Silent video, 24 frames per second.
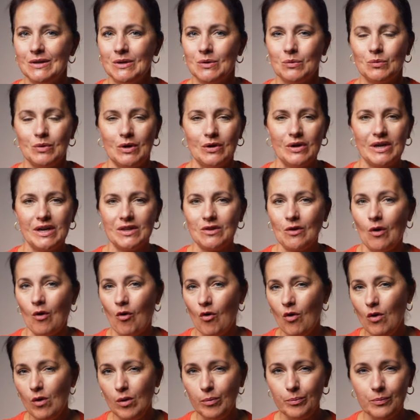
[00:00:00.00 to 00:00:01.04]
where you get
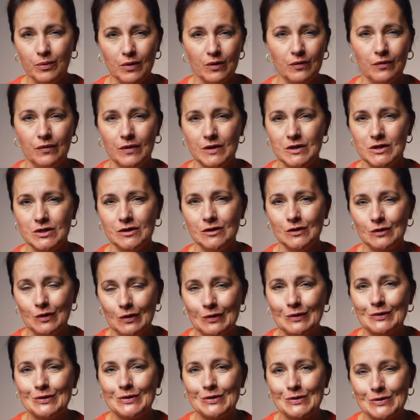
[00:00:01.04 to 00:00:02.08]
all professional
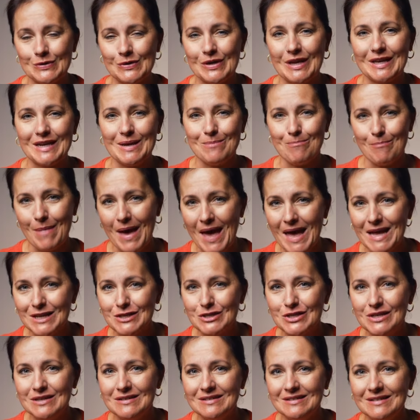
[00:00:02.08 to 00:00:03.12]
controls you can
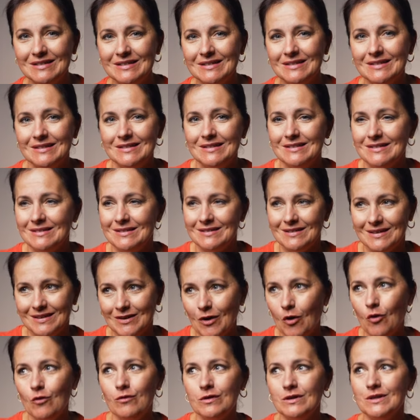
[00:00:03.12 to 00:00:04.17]
imagine, an
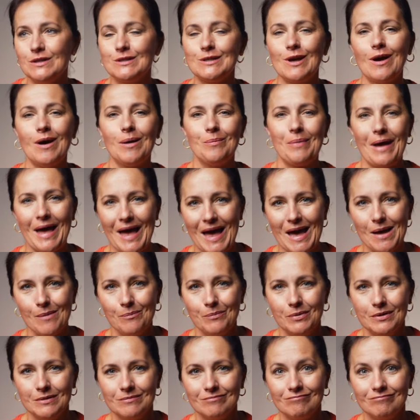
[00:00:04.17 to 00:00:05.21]
over-the-top app,